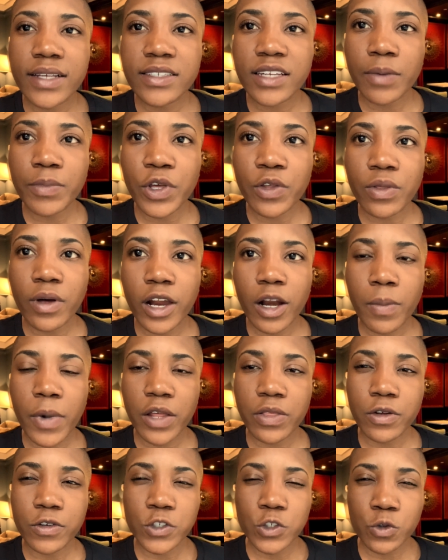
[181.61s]
time you thought about
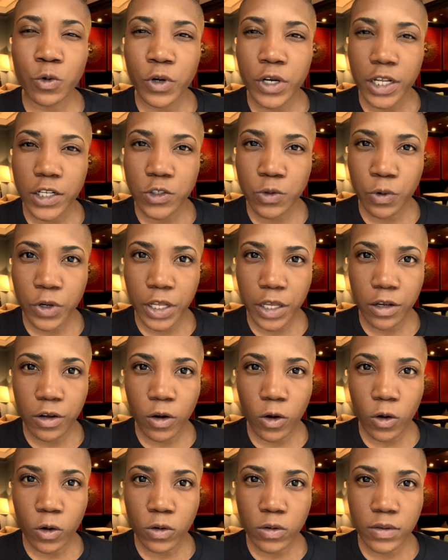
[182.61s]
those 2020
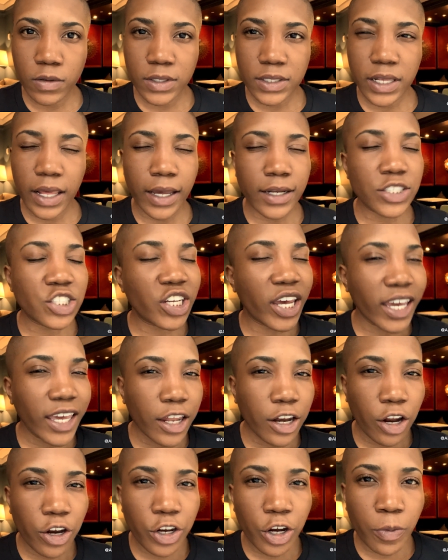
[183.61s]
goals? Like check in
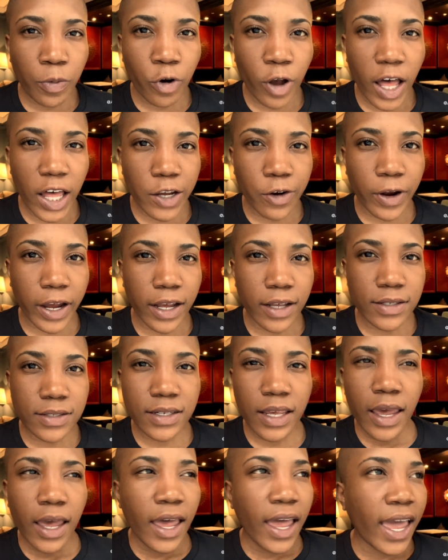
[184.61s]
on your progress.
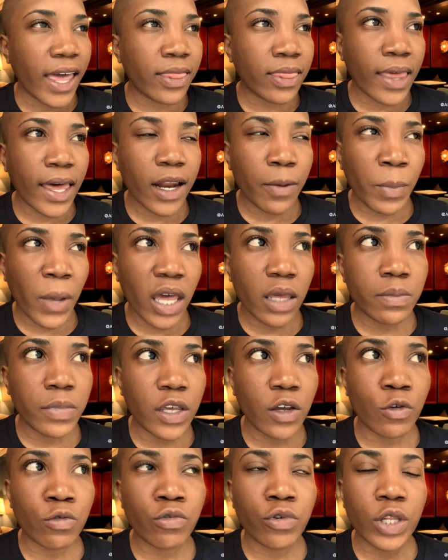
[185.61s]
And that might be
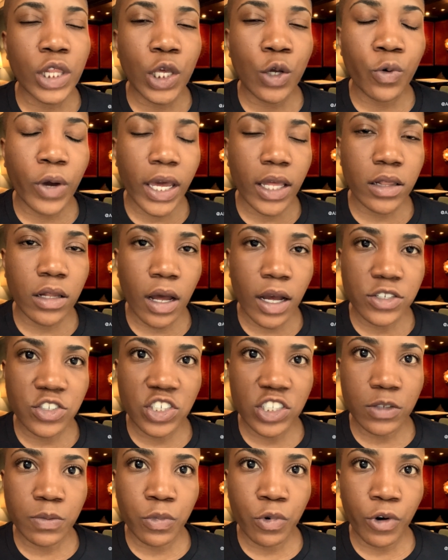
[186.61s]
a really great
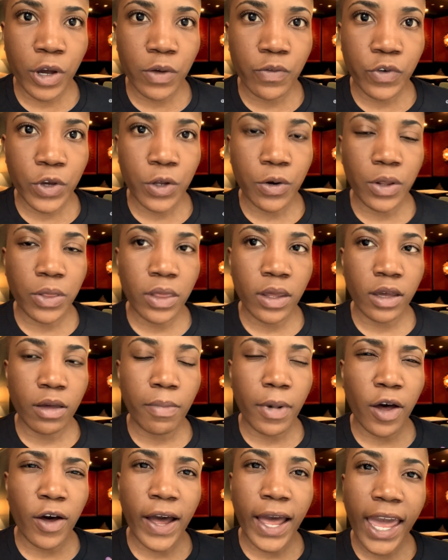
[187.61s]
launching point for you to think
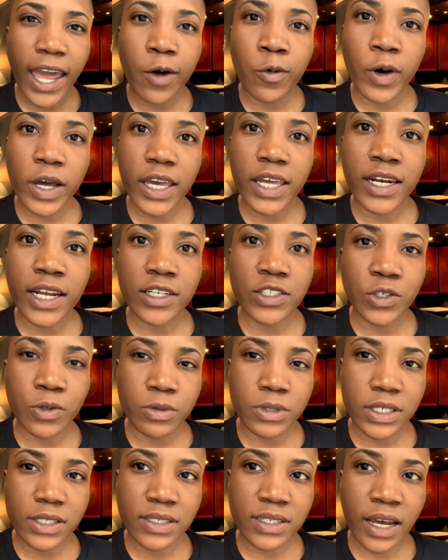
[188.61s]
about, hey, what can I do with
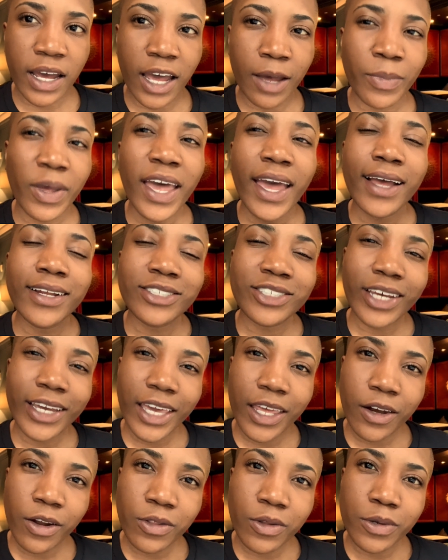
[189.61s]
this time? Check
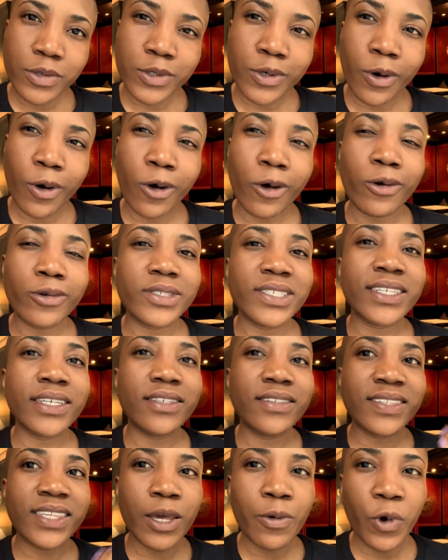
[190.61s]
in on those goals,
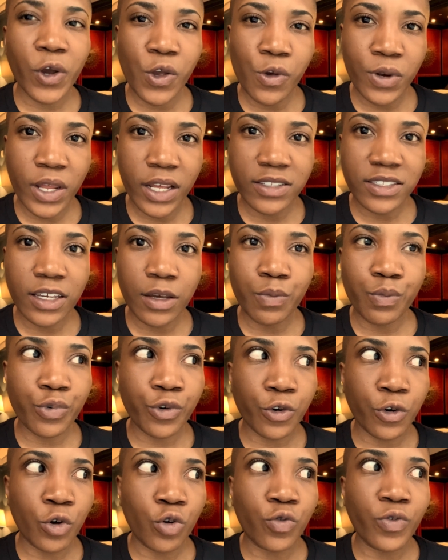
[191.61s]
see where you need to
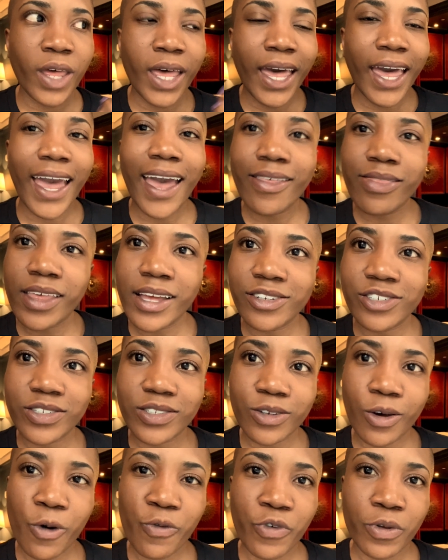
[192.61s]
improve, and then just
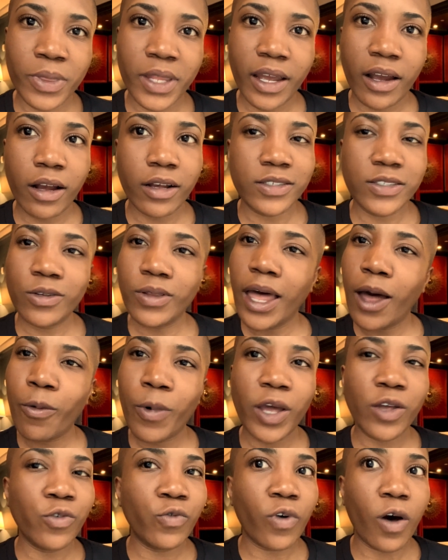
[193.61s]
go from there. So that
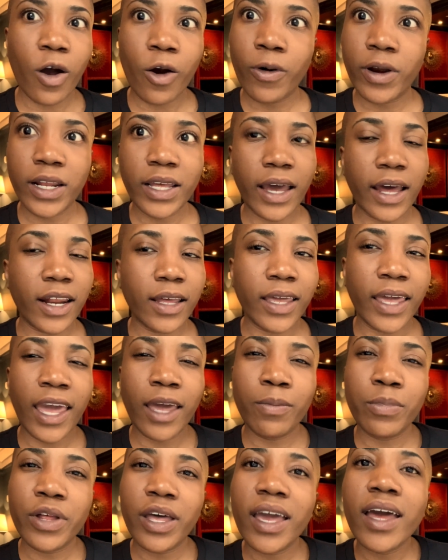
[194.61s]
way you've already got a game
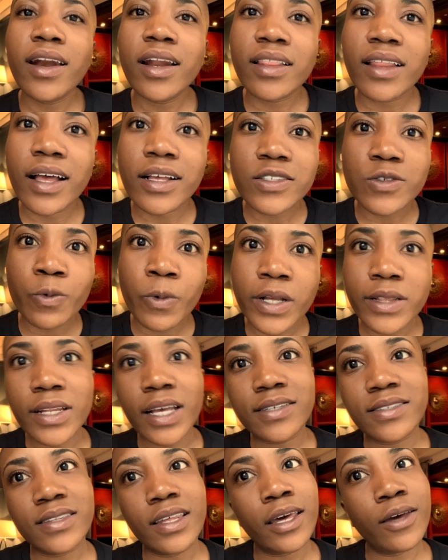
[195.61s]
plan, and that's one
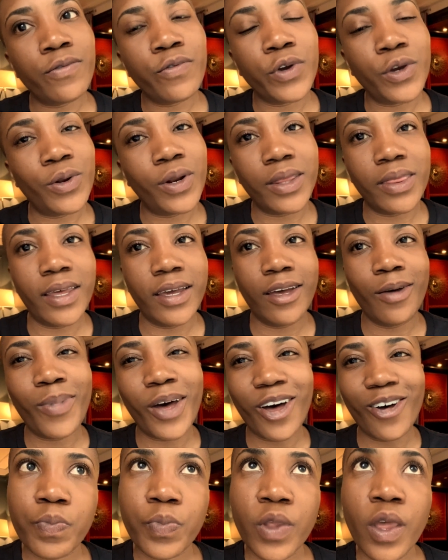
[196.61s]
less thing for you to think
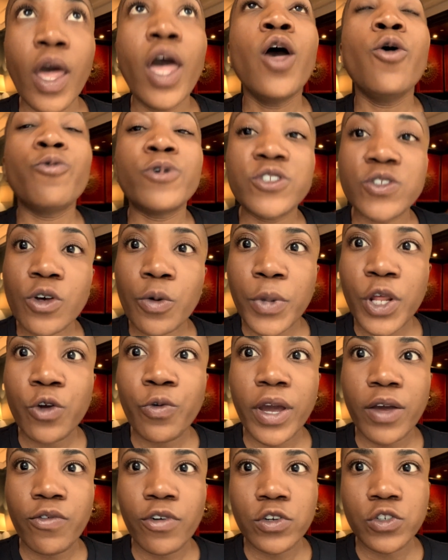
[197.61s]
about. With so many
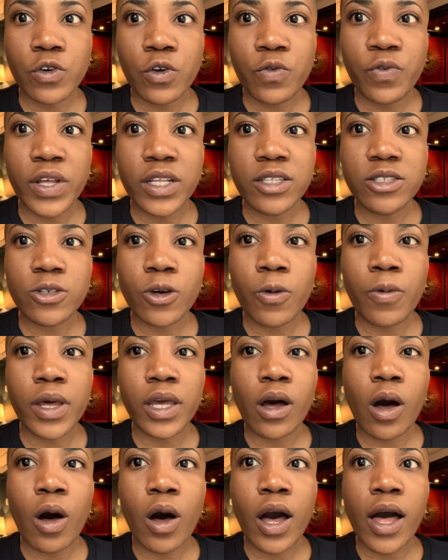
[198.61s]
great virtual events going
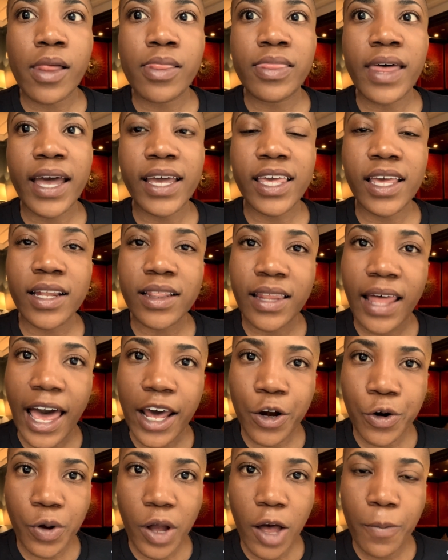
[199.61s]
on that can
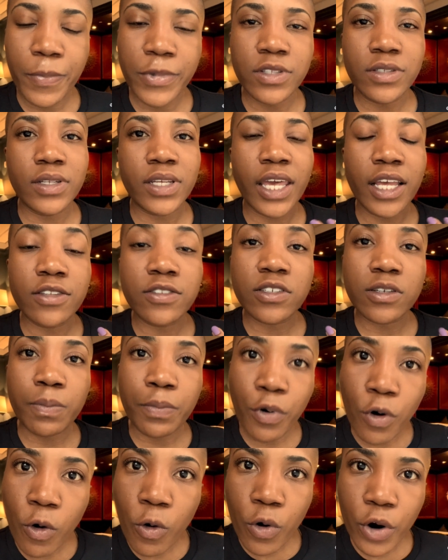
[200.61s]
ladder up and can
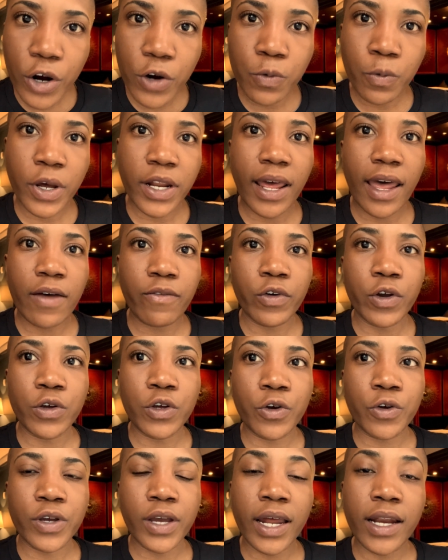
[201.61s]
support whatever you're